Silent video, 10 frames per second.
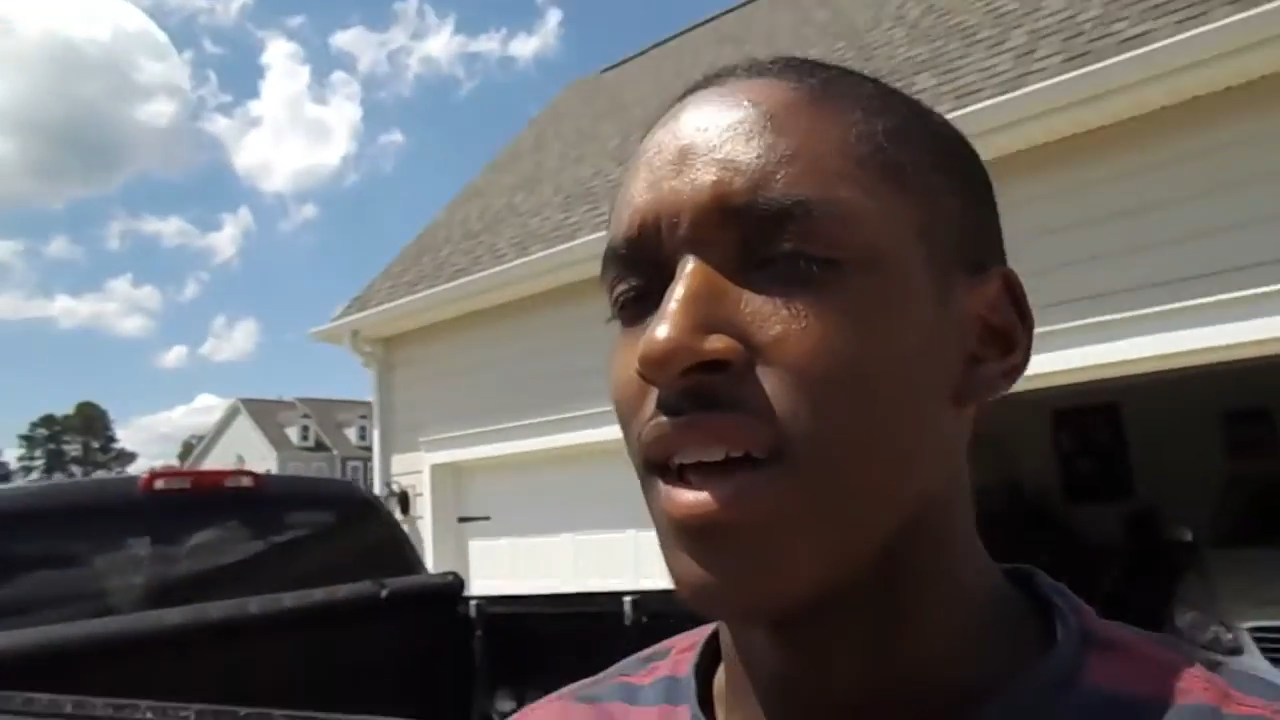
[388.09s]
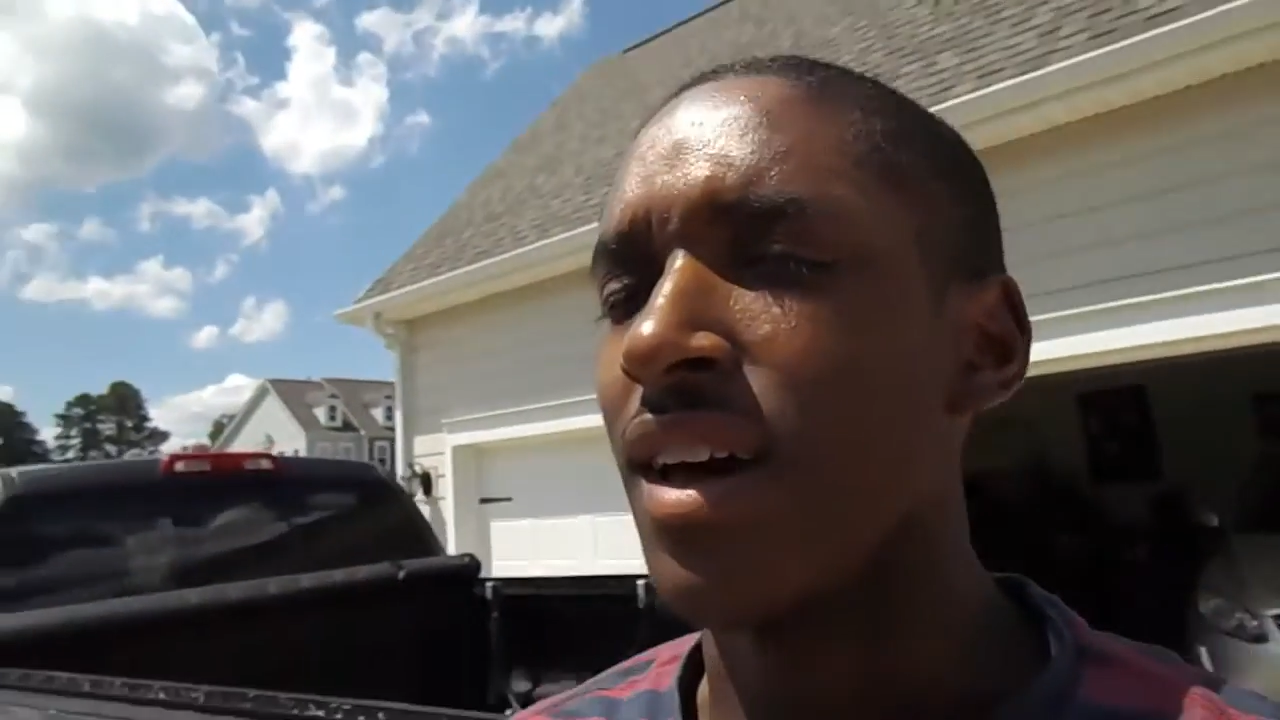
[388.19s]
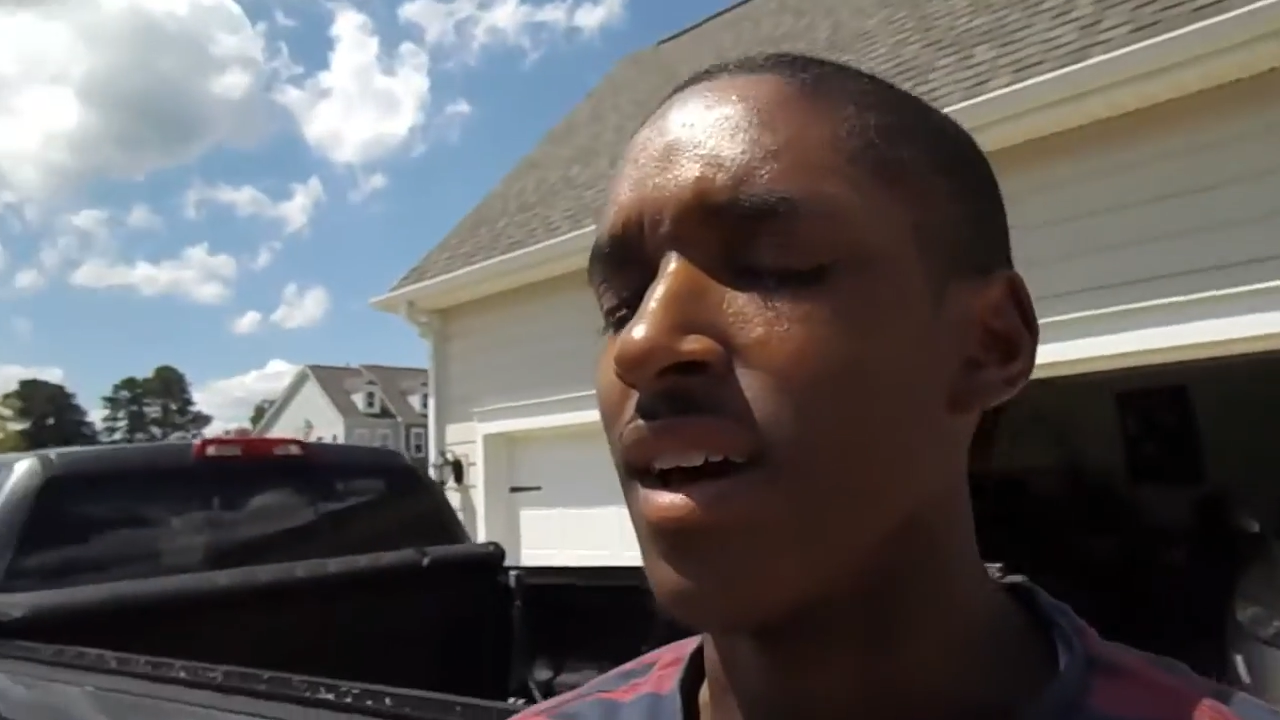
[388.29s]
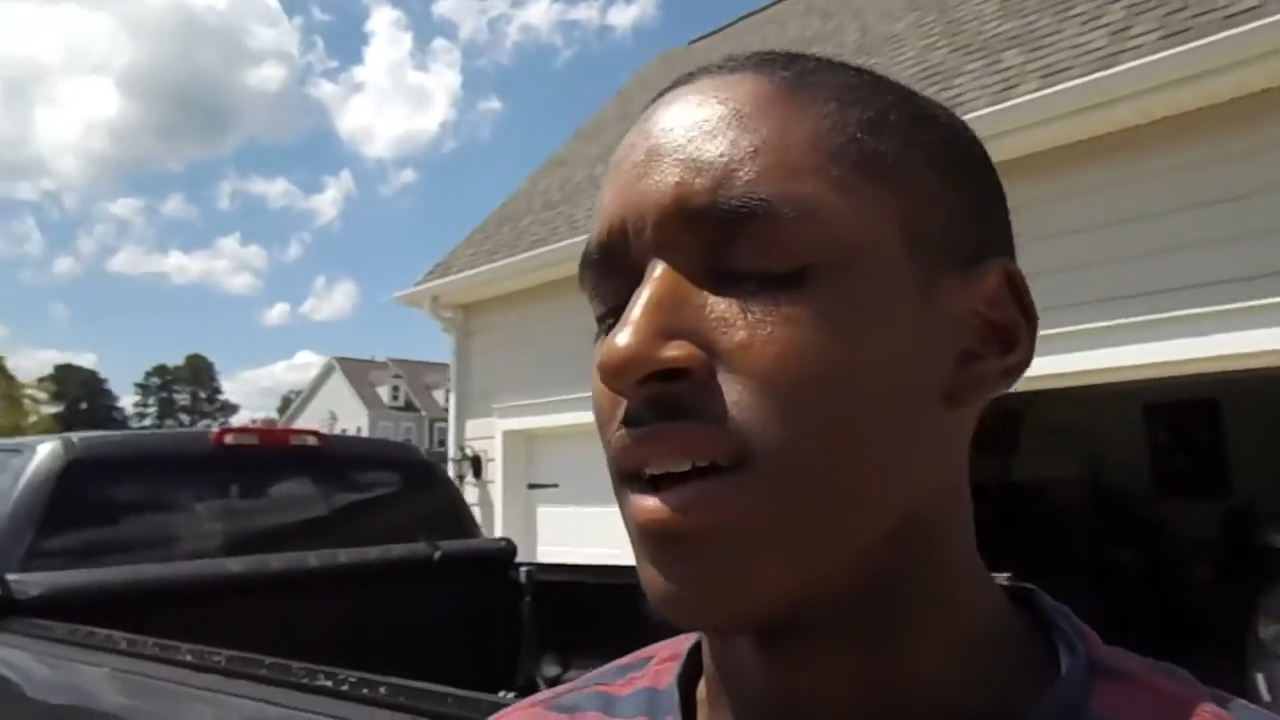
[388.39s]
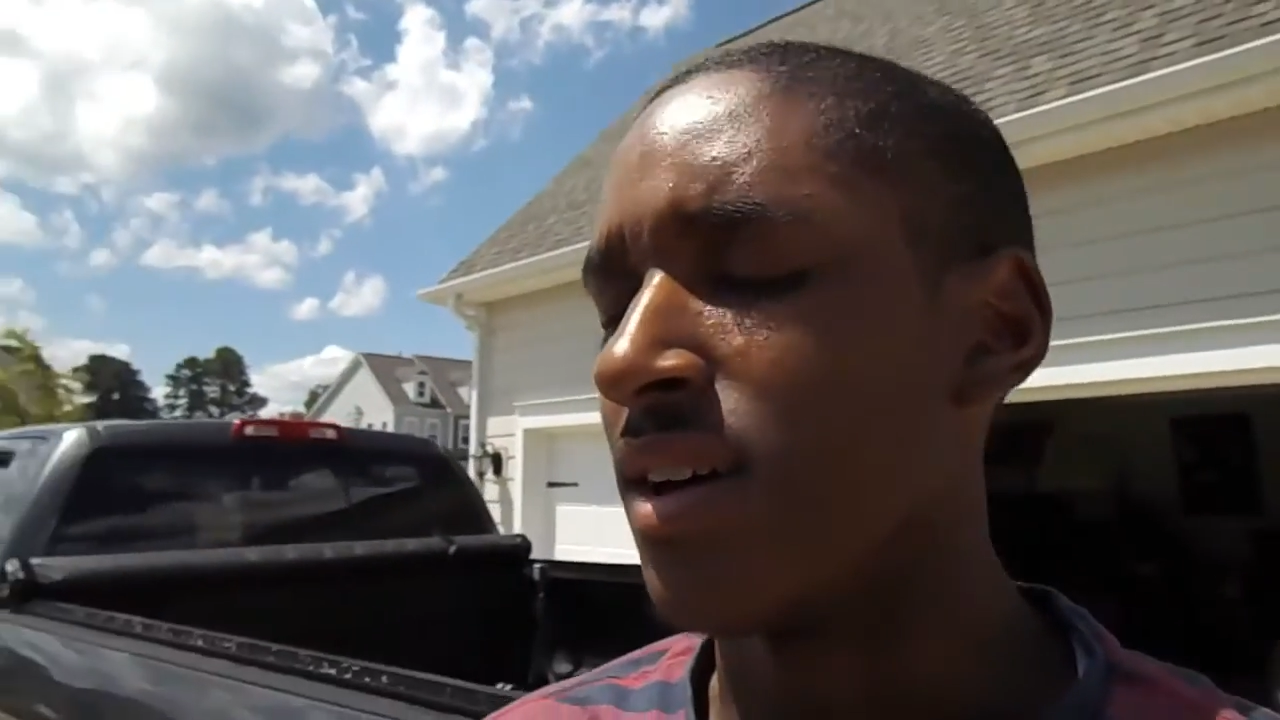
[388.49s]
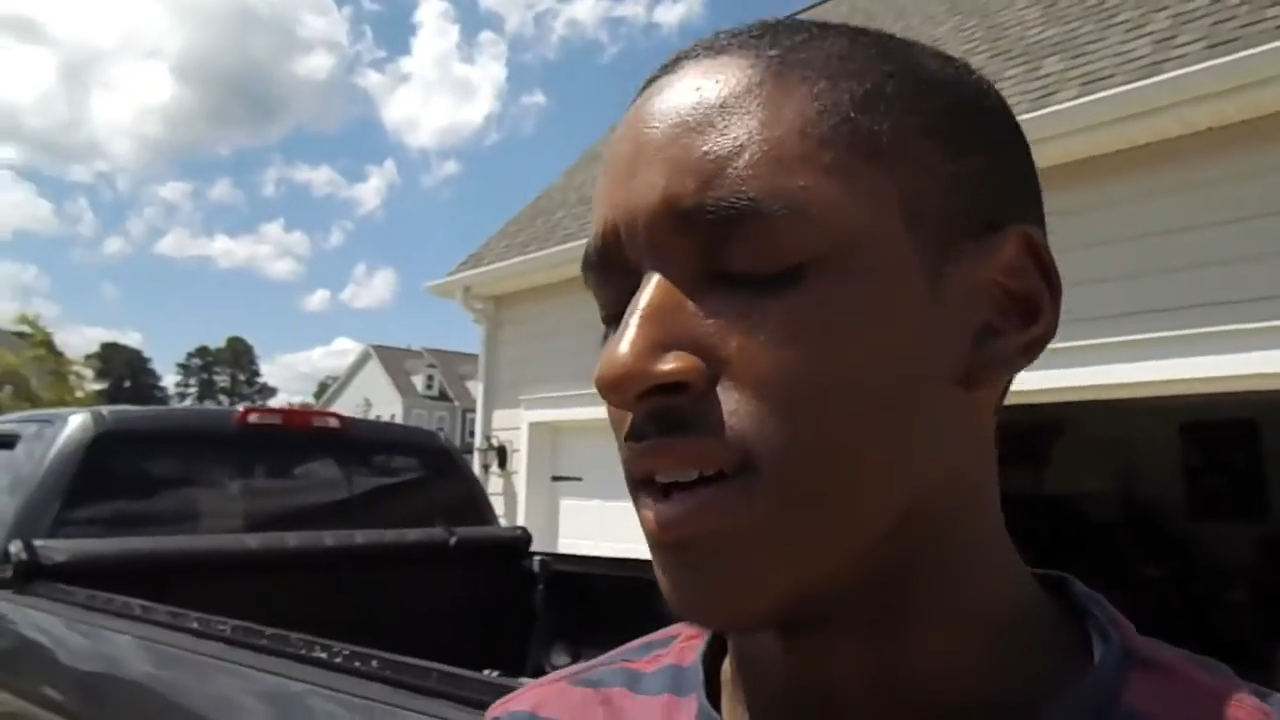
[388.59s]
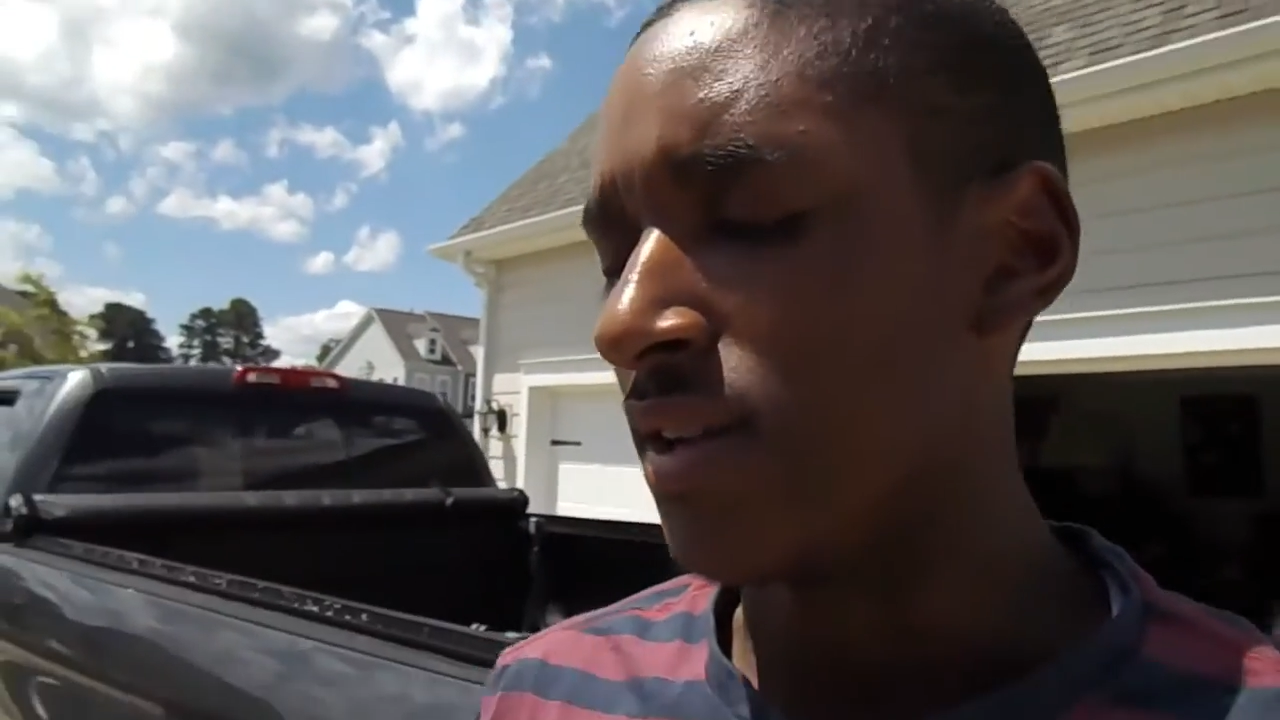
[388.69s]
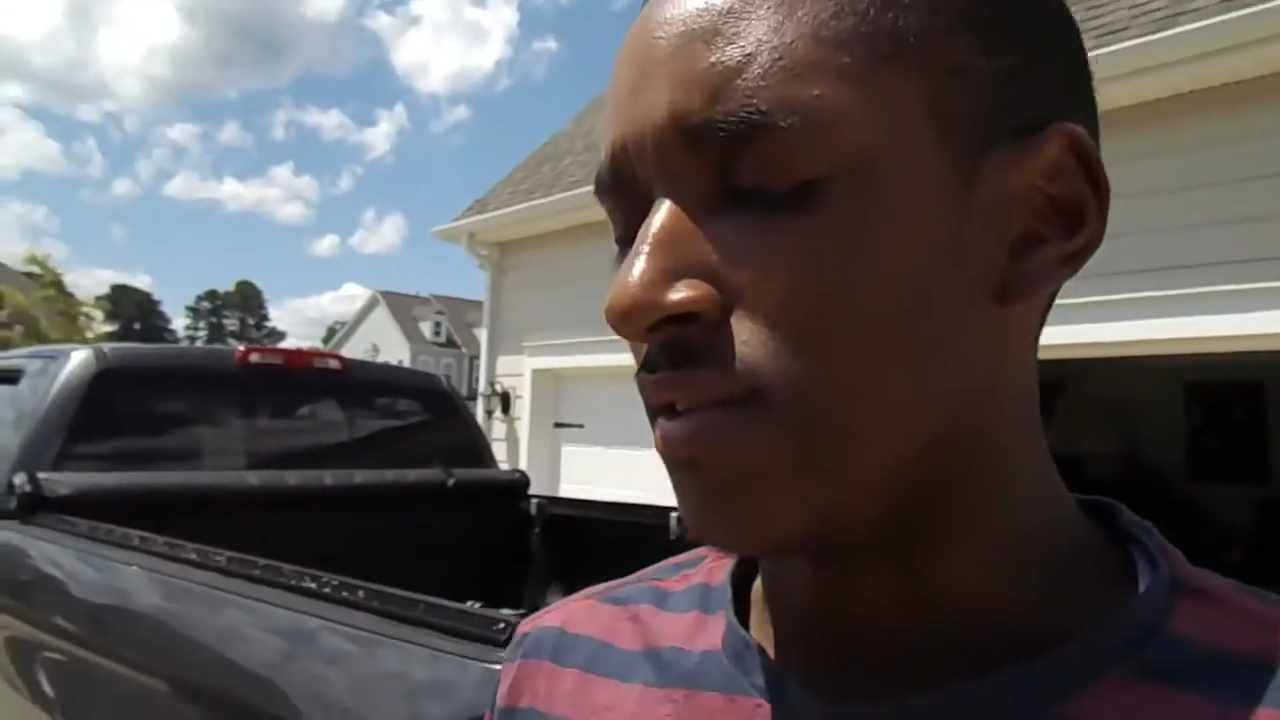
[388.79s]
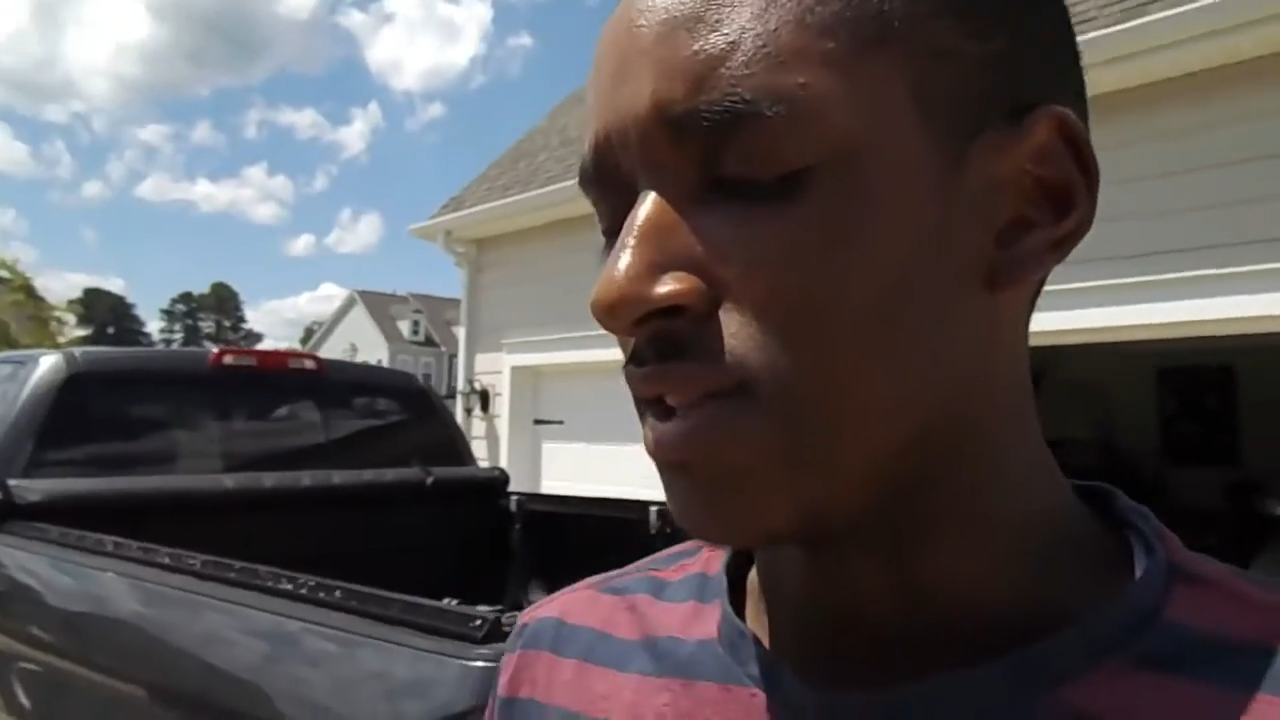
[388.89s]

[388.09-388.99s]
and new